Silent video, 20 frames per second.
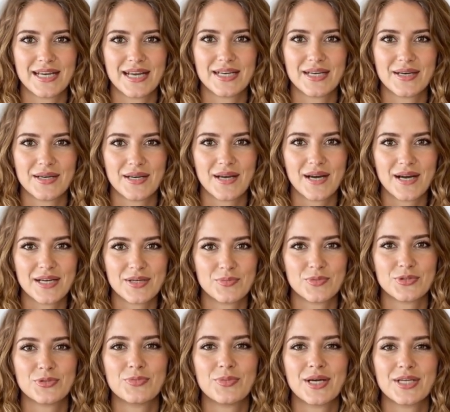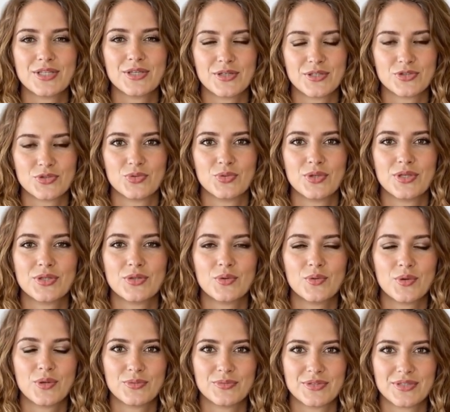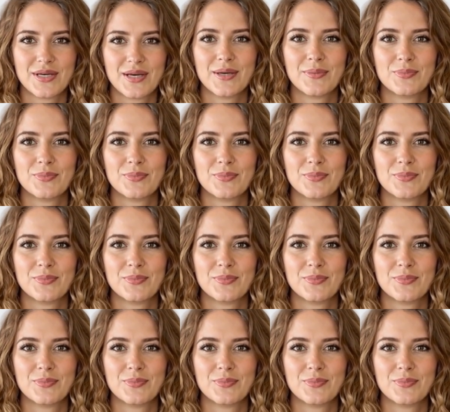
and aligned with regulatory norms,